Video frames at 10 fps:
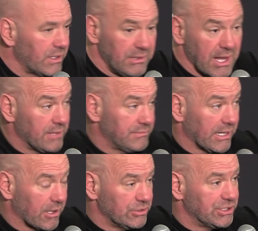Yeah,
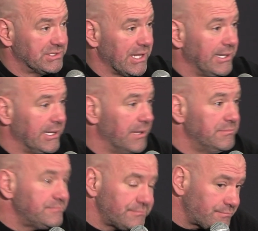like I was just saying to
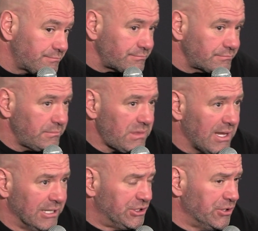him,
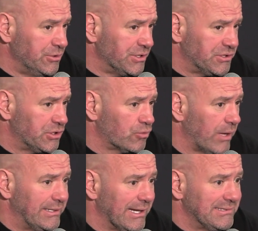it's huge. This is a
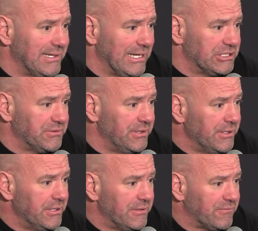great destination
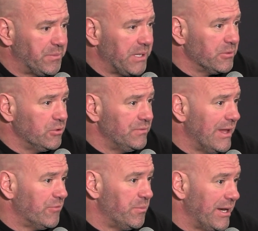for people who've
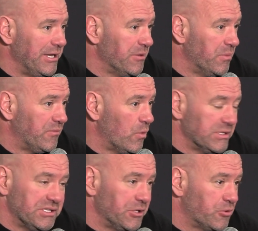never been here
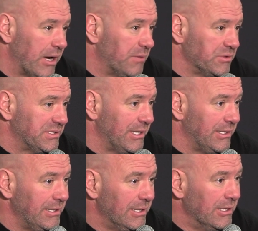before. It's an incredible
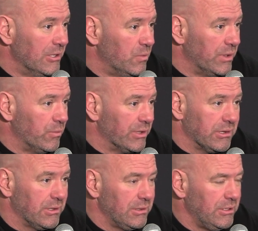city
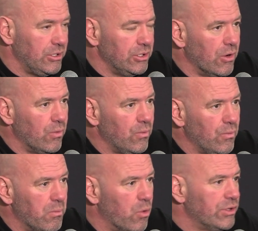with you know,
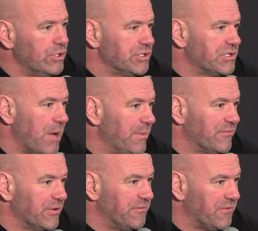more than just
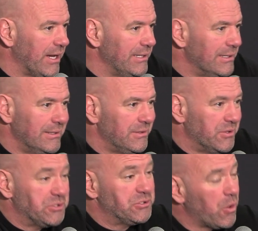coming for the fight.
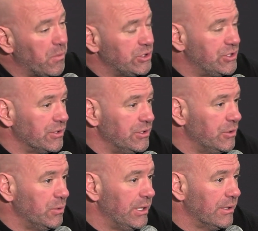There's so much you can
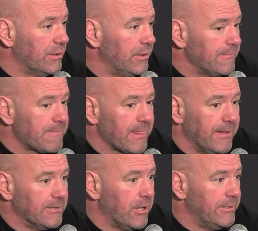do here
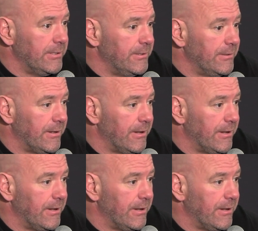in London.